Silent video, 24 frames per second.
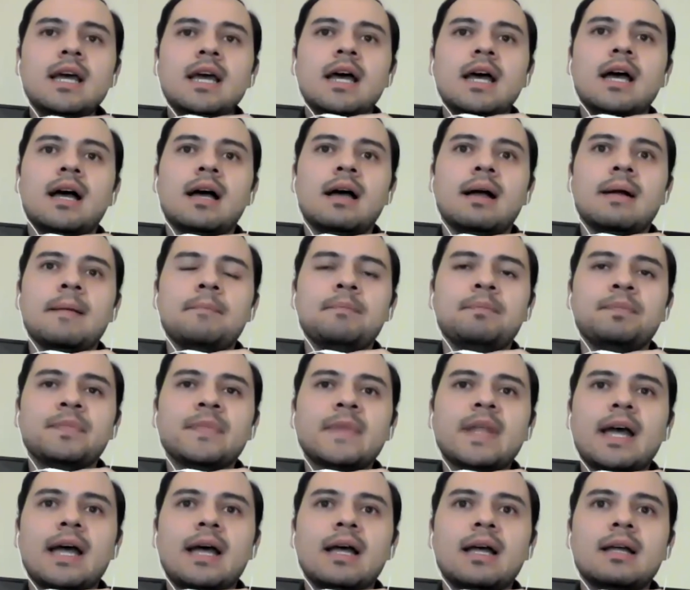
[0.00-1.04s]

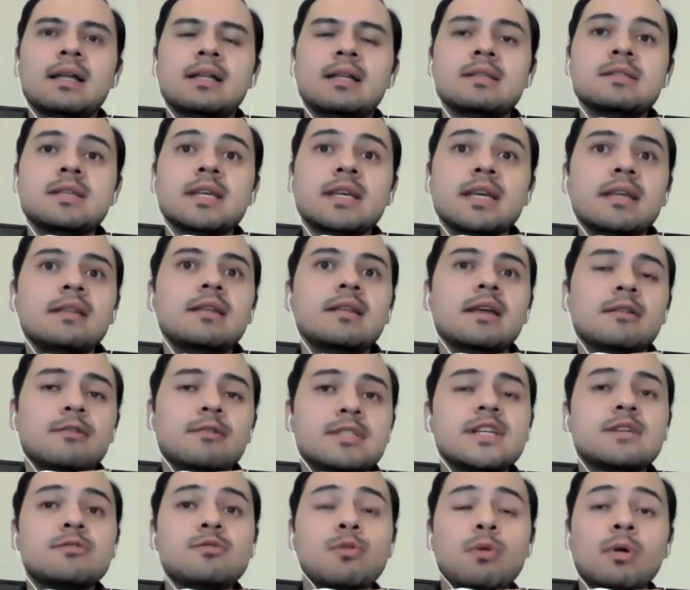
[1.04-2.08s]
And it's
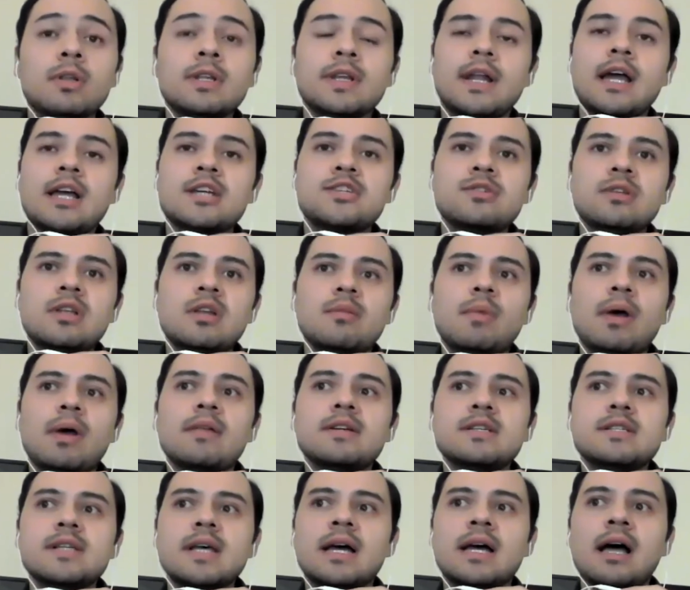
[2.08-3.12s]
a role that actually
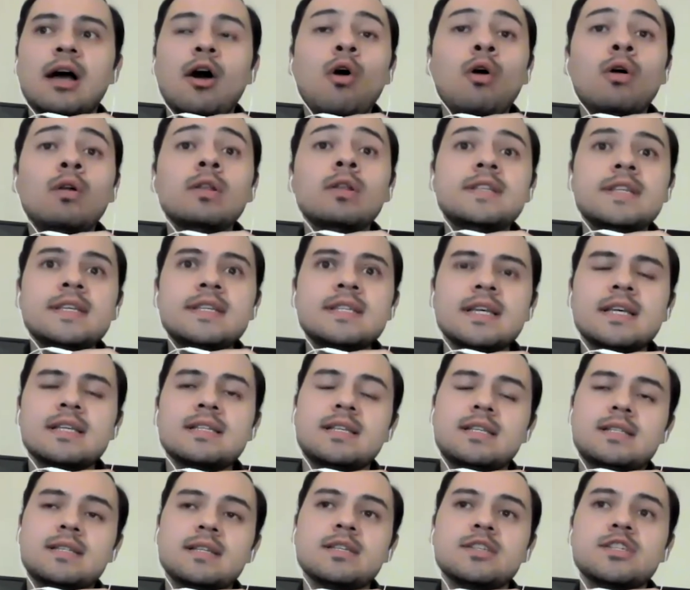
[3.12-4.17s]
matters. All these
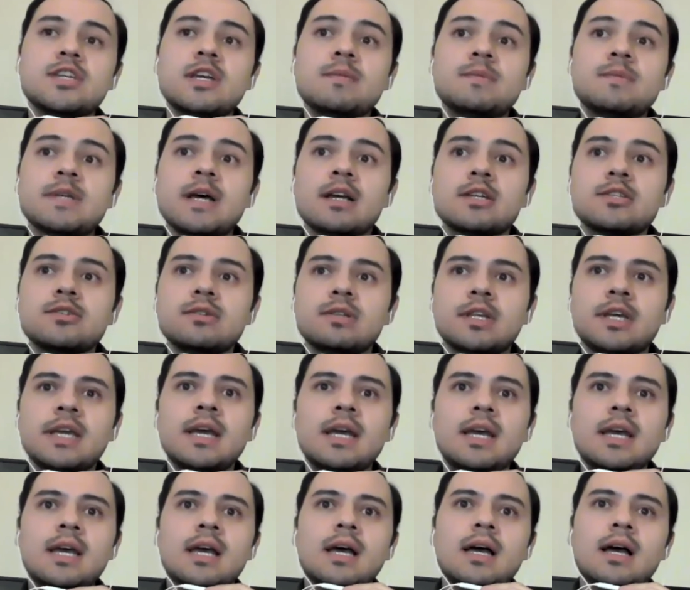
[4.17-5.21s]
assistantships actually
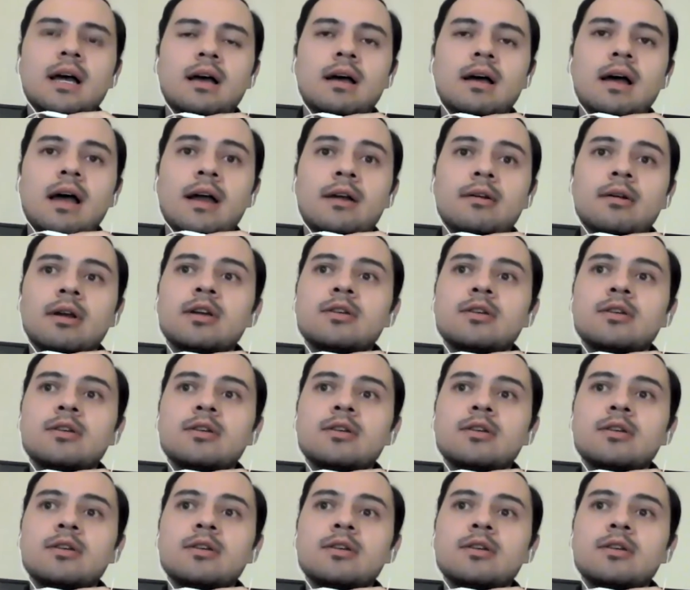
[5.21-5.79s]
are